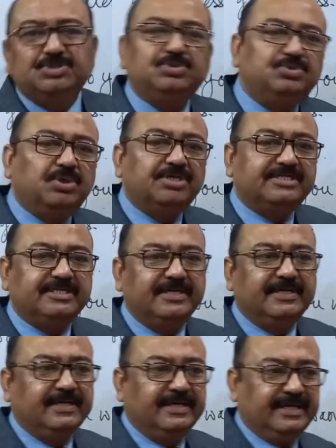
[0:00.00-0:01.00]
do not
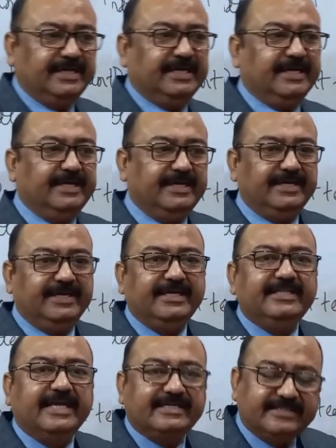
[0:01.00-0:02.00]

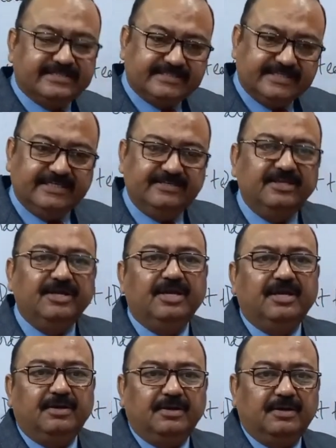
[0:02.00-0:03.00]
enact a scene
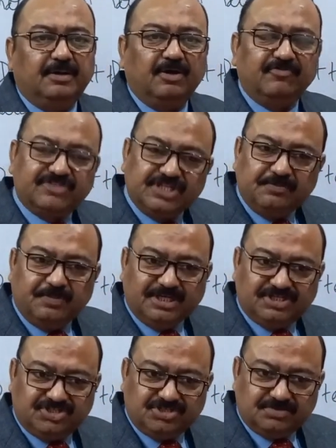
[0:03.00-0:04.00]
of sea
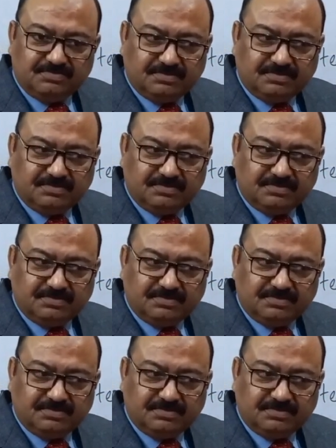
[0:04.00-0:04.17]
beach,